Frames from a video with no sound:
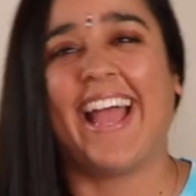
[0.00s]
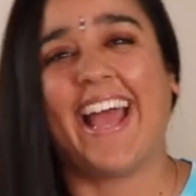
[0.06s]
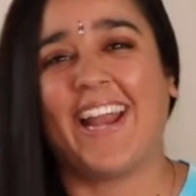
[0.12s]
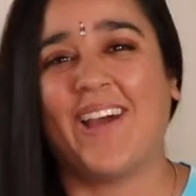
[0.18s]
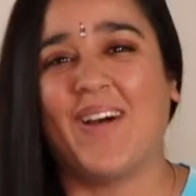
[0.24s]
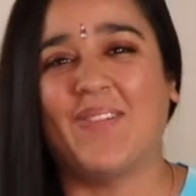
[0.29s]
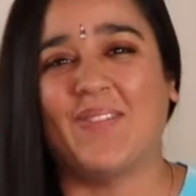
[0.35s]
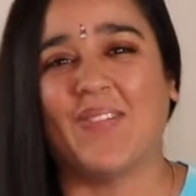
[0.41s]

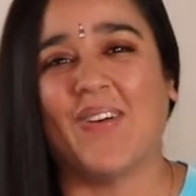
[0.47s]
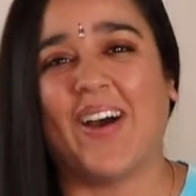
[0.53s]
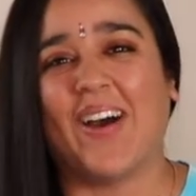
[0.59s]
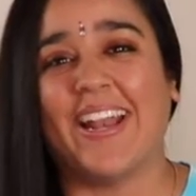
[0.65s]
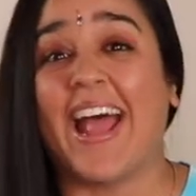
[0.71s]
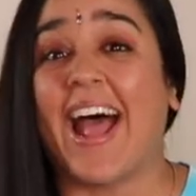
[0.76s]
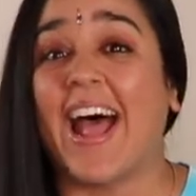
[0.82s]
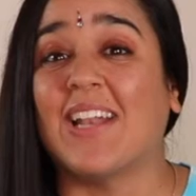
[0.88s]
Hello
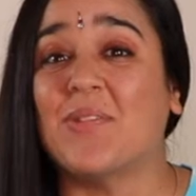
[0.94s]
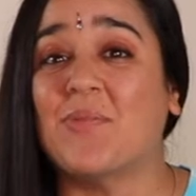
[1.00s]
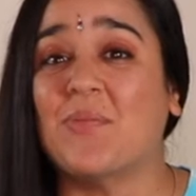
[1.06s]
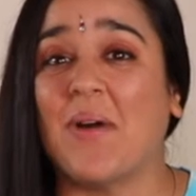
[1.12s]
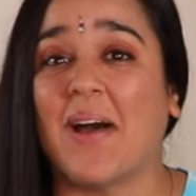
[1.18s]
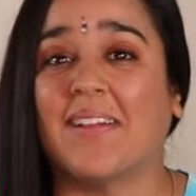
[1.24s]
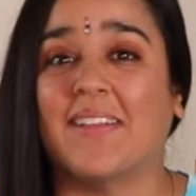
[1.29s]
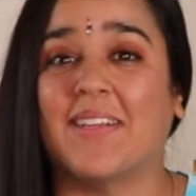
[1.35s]
everyone
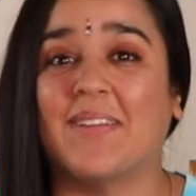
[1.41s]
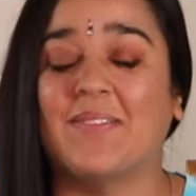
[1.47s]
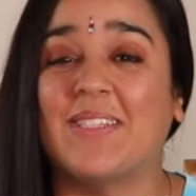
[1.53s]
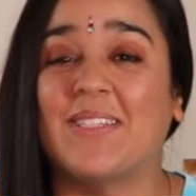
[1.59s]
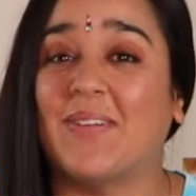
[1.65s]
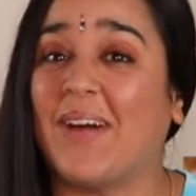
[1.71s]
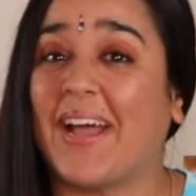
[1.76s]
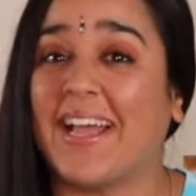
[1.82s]
and
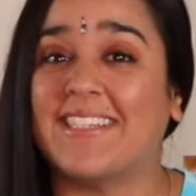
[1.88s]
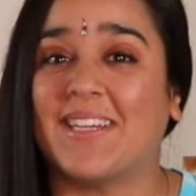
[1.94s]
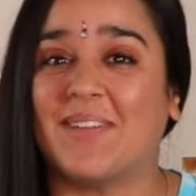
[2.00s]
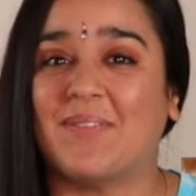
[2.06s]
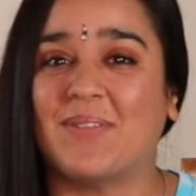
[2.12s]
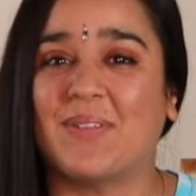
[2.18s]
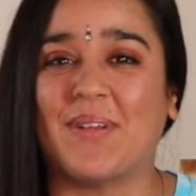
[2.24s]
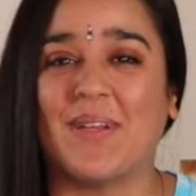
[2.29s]
welcome to
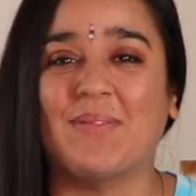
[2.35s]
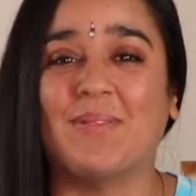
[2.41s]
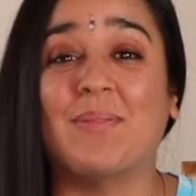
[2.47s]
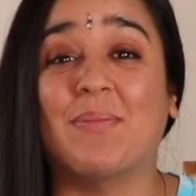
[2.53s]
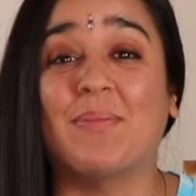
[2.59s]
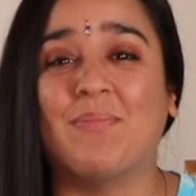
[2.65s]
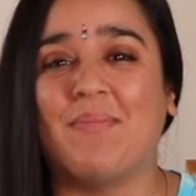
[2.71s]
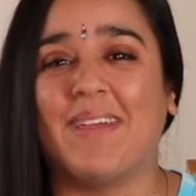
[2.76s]
Airship
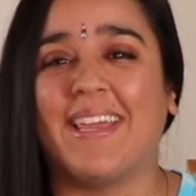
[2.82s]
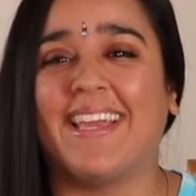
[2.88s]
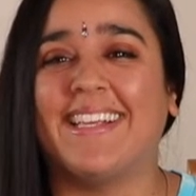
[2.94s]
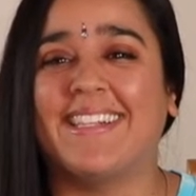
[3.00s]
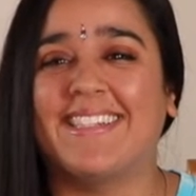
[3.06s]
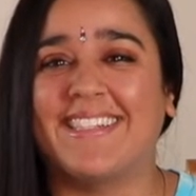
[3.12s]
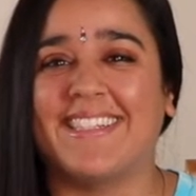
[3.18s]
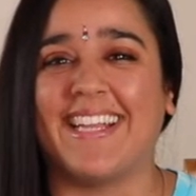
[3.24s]
Dreams with
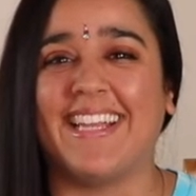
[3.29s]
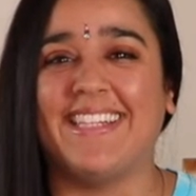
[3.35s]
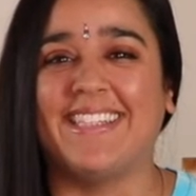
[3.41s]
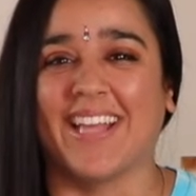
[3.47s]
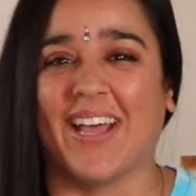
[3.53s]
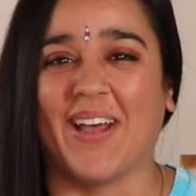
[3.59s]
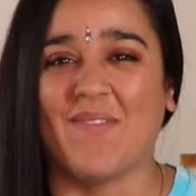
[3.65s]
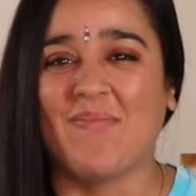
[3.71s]
me,
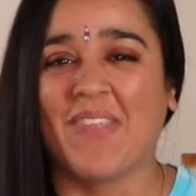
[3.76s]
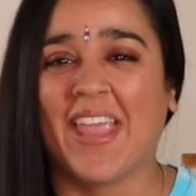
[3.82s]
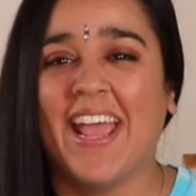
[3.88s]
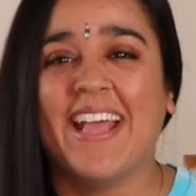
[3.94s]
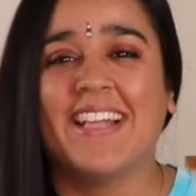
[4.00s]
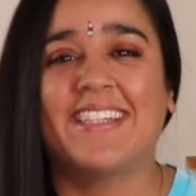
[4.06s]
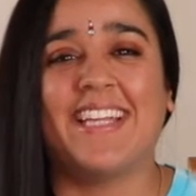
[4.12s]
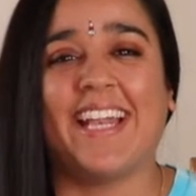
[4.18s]
Sita.
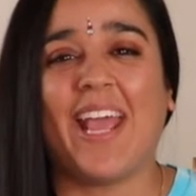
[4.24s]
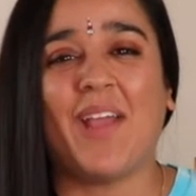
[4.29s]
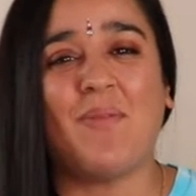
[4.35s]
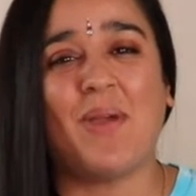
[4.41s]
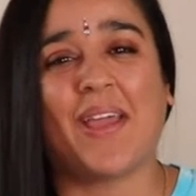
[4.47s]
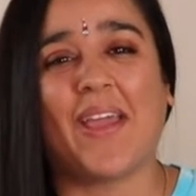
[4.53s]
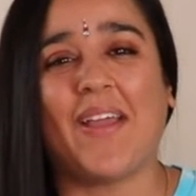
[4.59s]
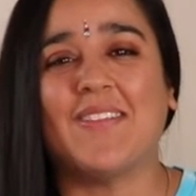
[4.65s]
Today
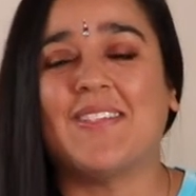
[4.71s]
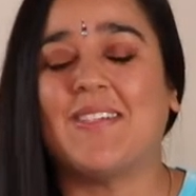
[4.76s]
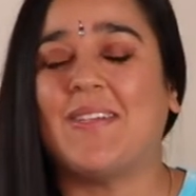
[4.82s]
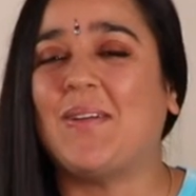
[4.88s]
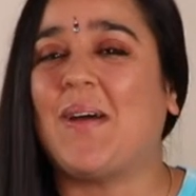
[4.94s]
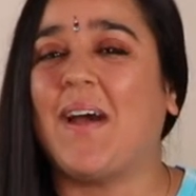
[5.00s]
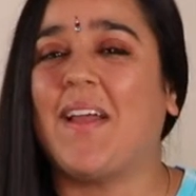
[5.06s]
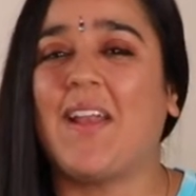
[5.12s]
we're going to
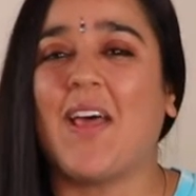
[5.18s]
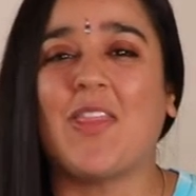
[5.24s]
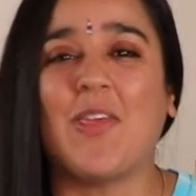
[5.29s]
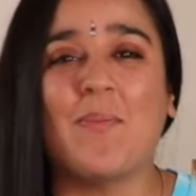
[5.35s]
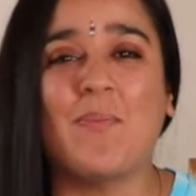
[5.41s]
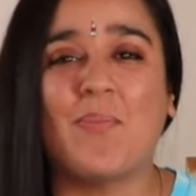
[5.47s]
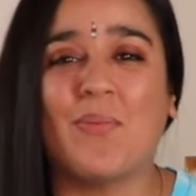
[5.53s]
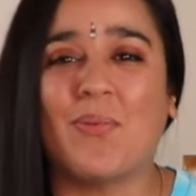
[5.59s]
do
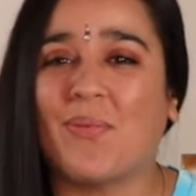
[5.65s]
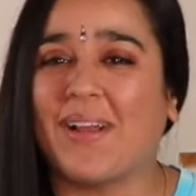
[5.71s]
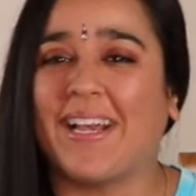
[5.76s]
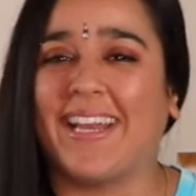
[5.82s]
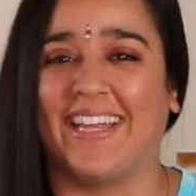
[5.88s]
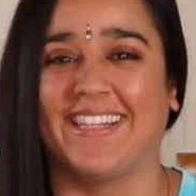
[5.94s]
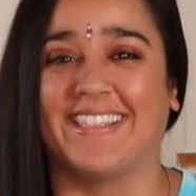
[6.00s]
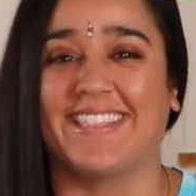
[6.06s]
another
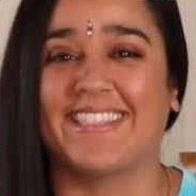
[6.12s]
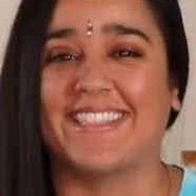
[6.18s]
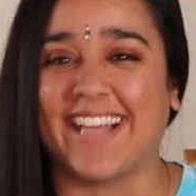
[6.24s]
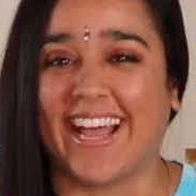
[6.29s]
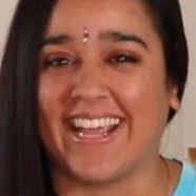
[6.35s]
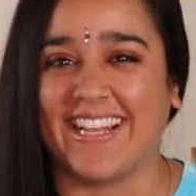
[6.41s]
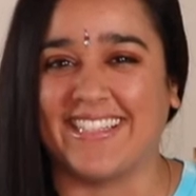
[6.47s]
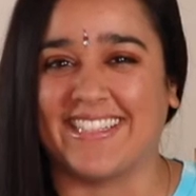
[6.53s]
brilliant
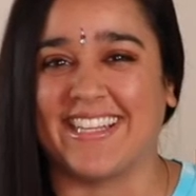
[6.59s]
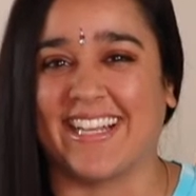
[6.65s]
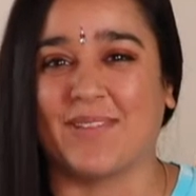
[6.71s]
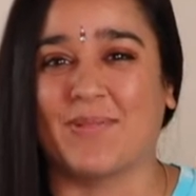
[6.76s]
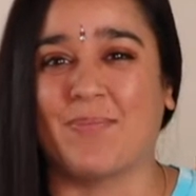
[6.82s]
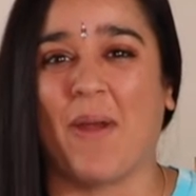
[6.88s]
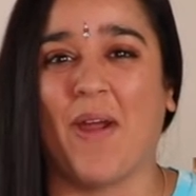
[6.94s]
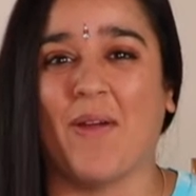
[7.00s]
science
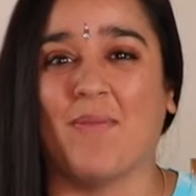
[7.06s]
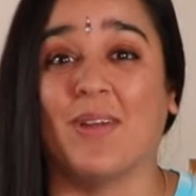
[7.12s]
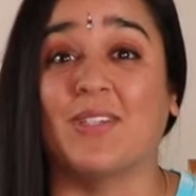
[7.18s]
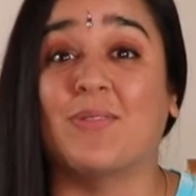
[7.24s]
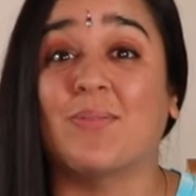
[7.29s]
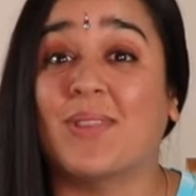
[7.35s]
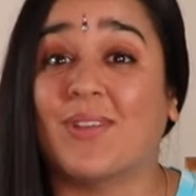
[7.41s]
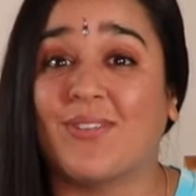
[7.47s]

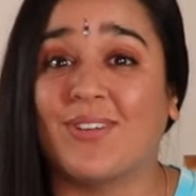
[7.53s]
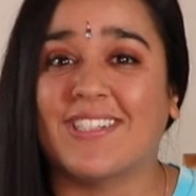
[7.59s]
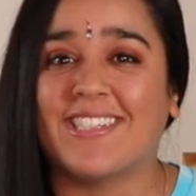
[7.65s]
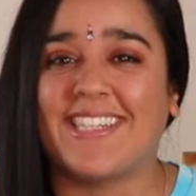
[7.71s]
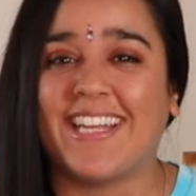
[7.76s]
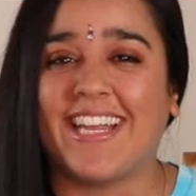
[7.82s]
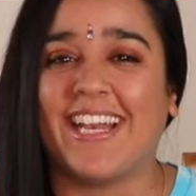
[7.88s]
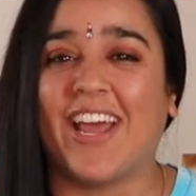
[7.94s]
experiment with
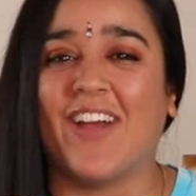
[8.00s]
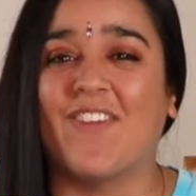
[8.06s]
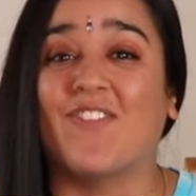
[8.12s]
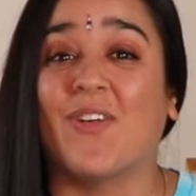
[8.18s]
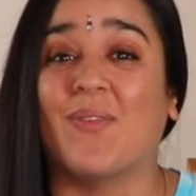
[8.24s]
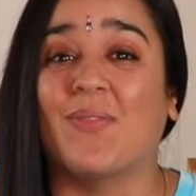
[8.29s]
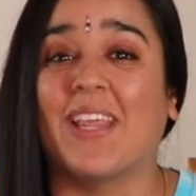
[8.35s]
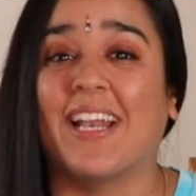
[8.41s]
Kristina
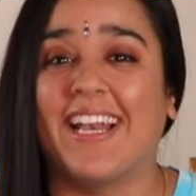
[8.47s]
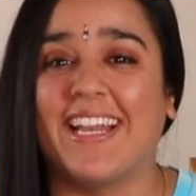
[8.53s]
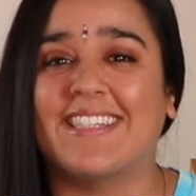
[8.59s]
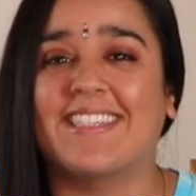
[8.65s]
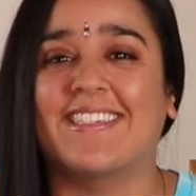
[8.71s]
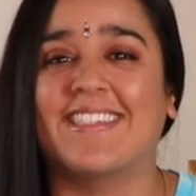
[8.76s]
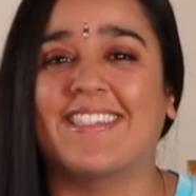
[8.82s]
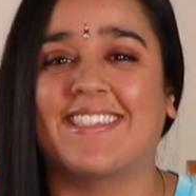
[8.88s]
from
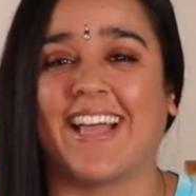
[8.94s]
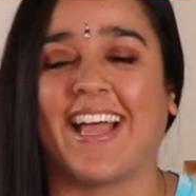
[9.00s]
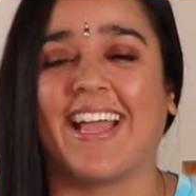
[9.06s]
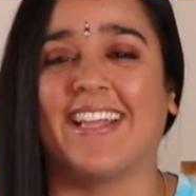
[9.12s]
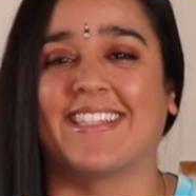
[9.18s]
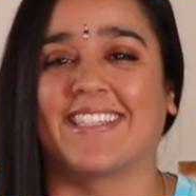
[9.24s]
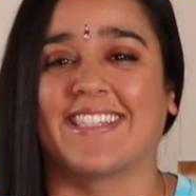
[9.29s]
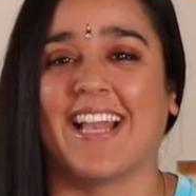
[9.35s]
Little
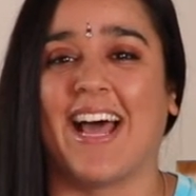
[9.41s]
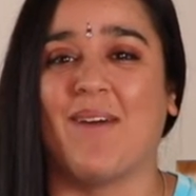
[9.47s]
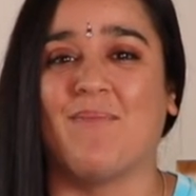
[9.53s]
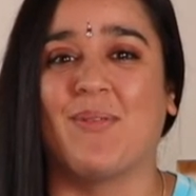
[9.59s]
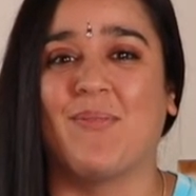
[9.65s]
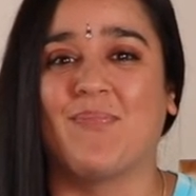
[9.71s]
Science Lab.